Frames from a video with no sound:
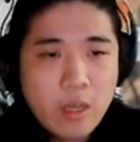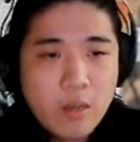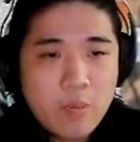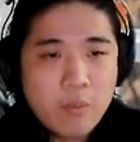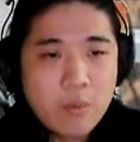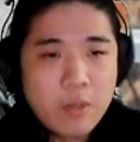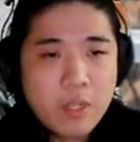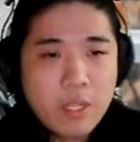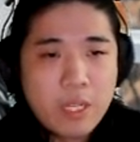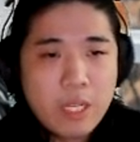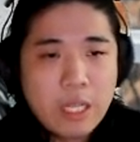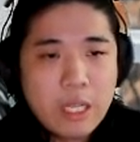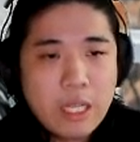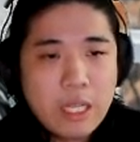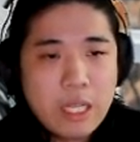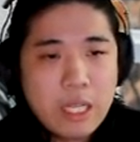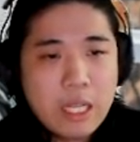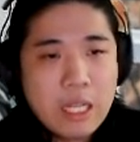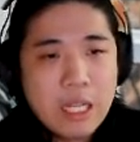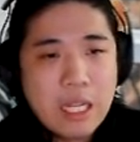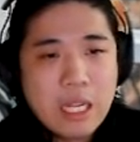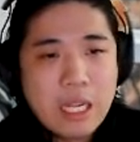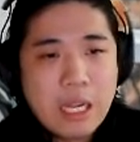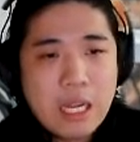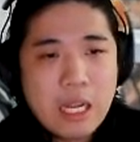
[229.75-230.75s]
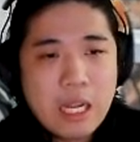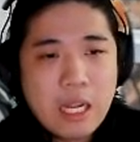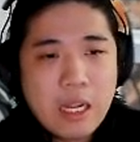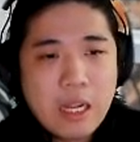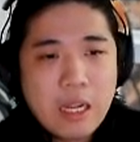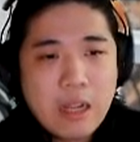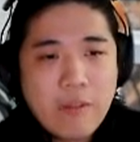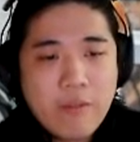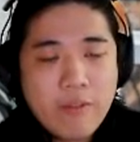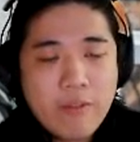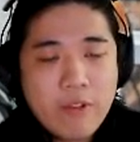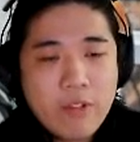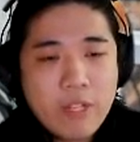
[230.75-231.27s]
But
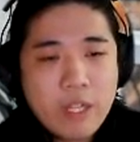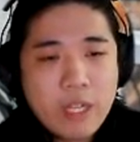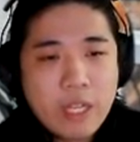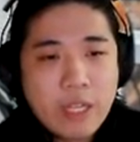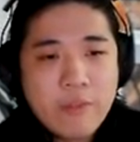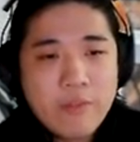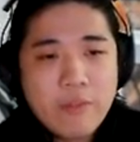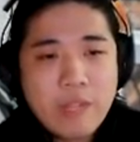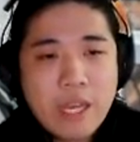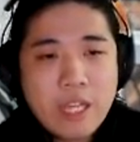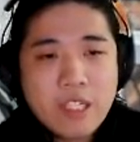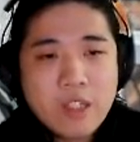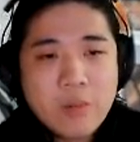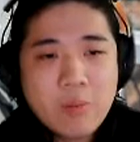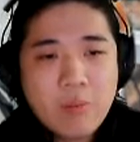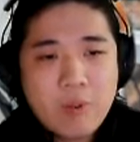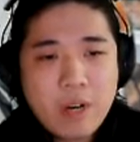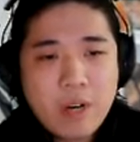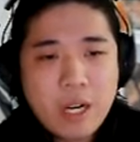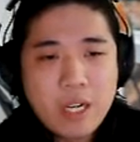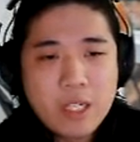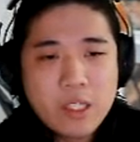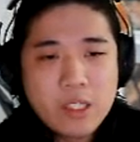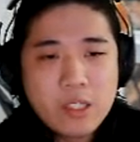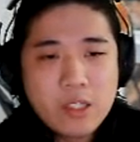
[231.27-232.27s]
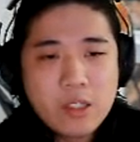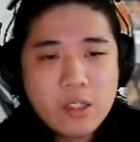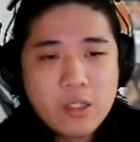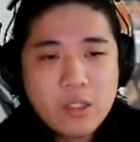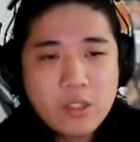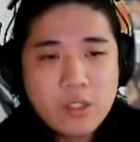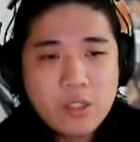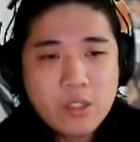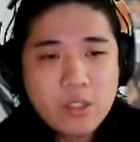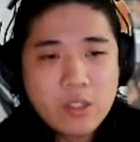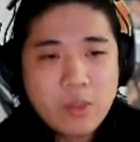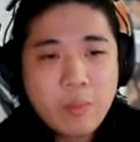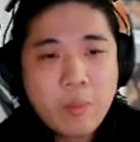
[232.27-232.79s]
I feel like if that's a price
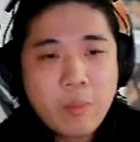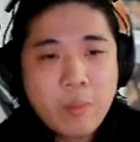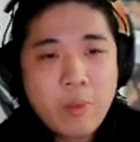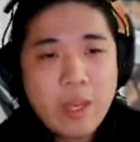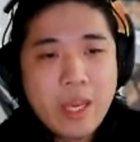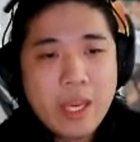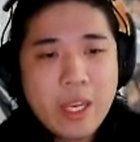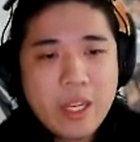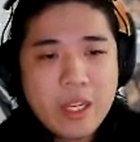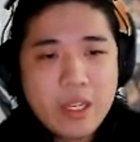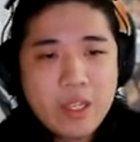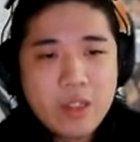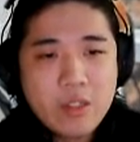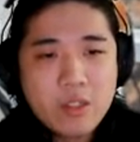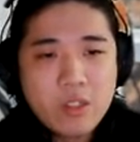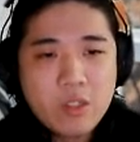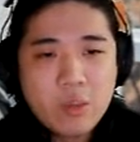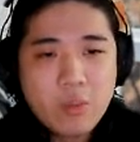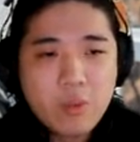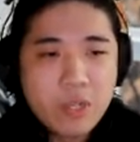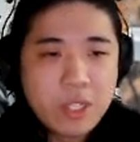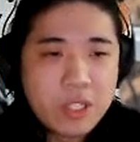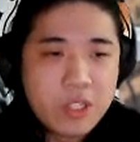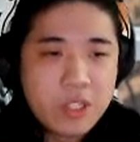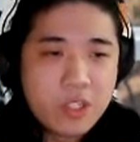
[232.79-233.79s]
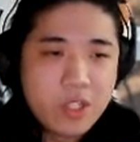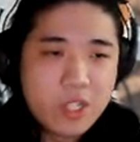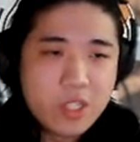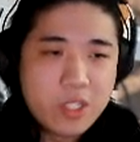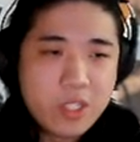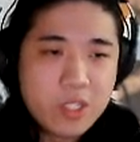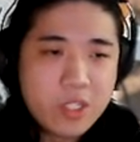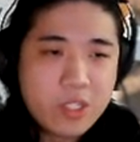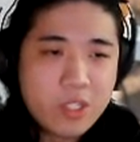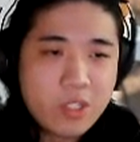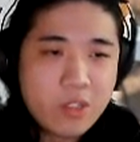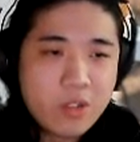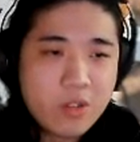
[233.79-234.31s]
to pay to bring
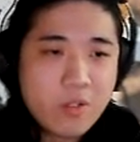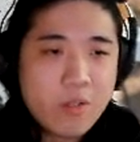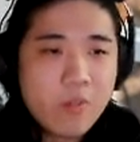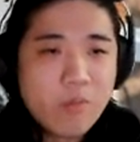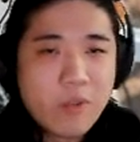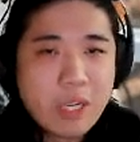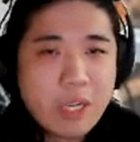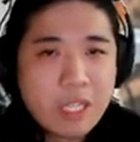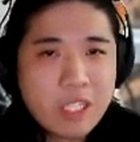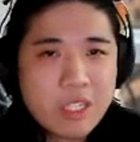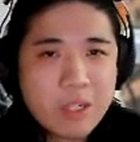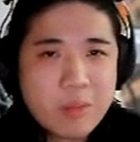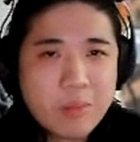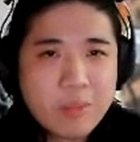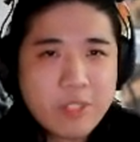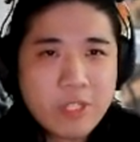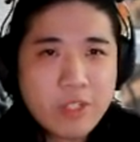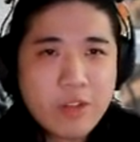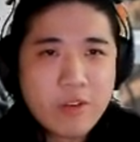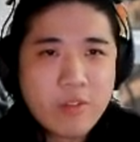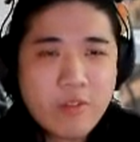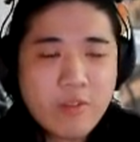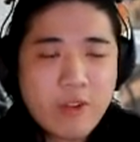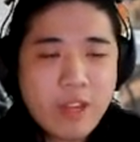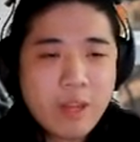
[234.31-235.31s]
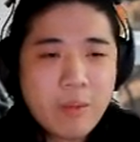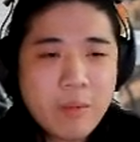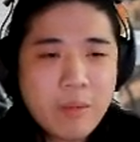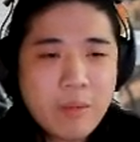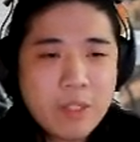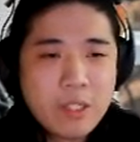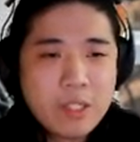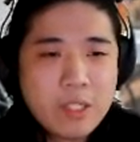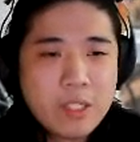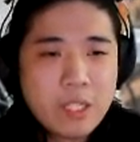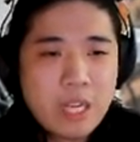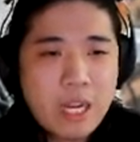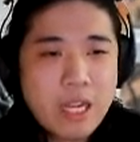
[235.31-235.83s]
justice to victims and their
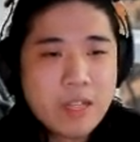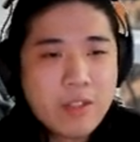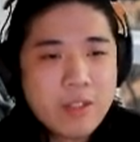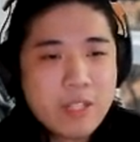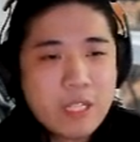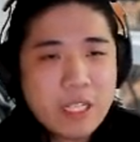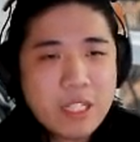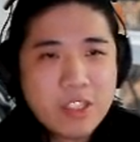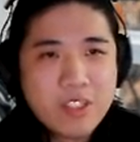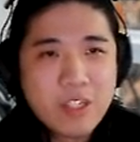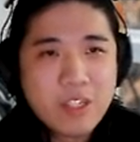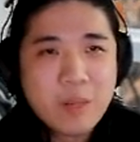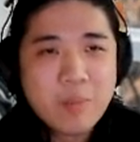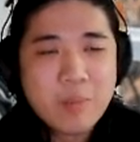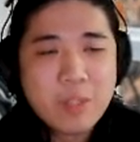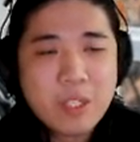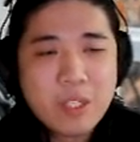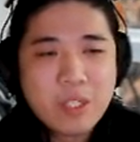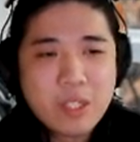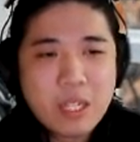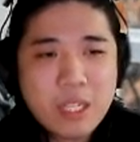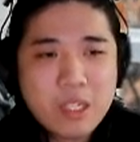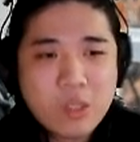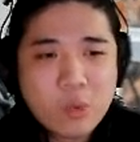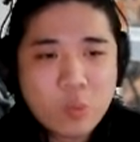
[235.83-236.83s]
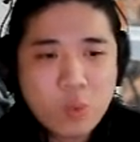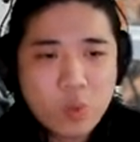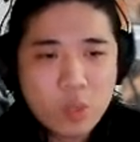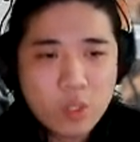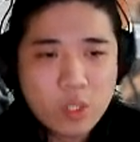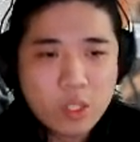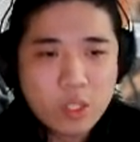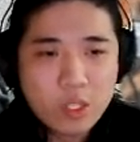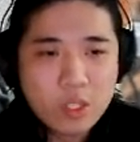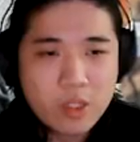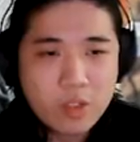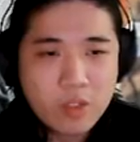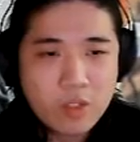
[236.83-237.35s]
families, it's something that's worth
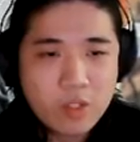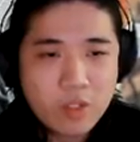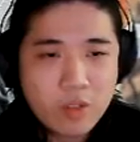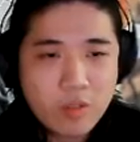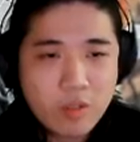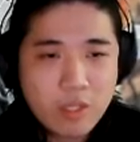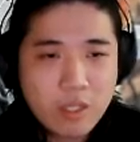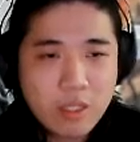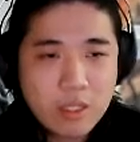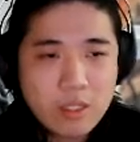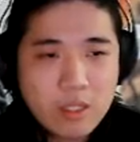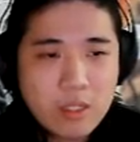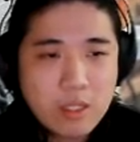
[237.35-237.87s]
considering.